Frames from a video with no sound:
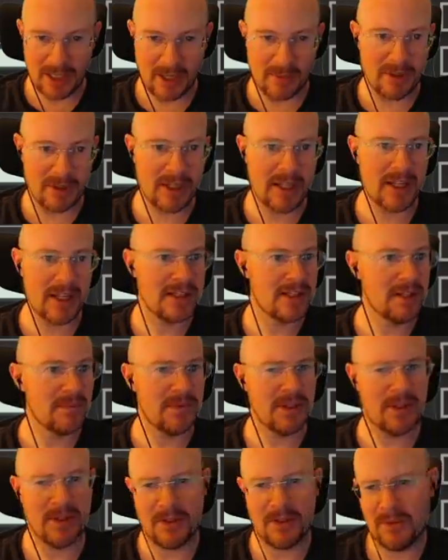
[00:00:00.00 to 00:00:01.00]
I'm going to guess
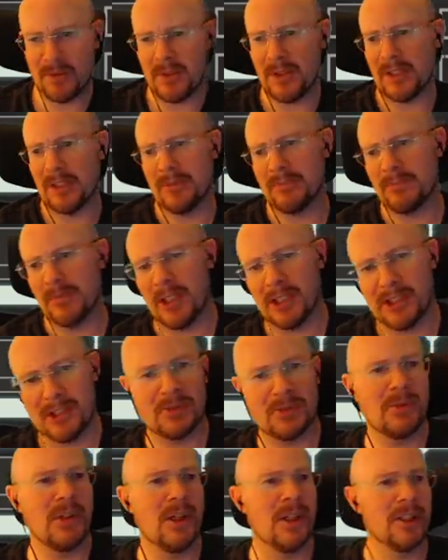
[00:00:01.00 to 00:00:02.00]
something to do with an
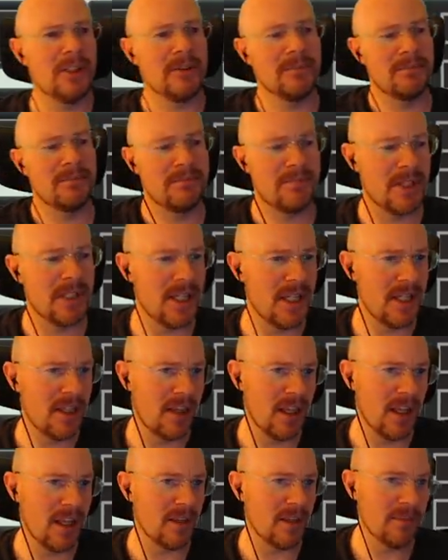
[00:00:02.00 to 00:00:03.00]
underwater sea
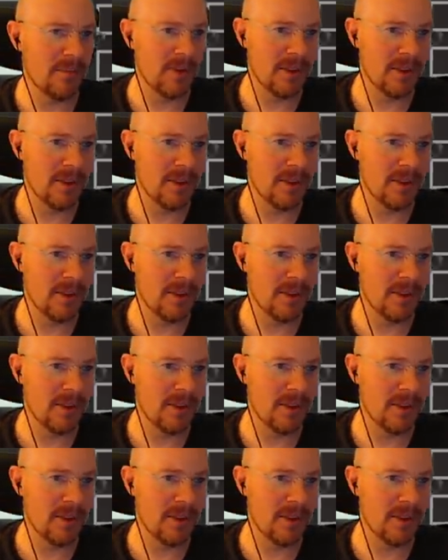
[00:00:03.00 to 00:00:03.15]
thing,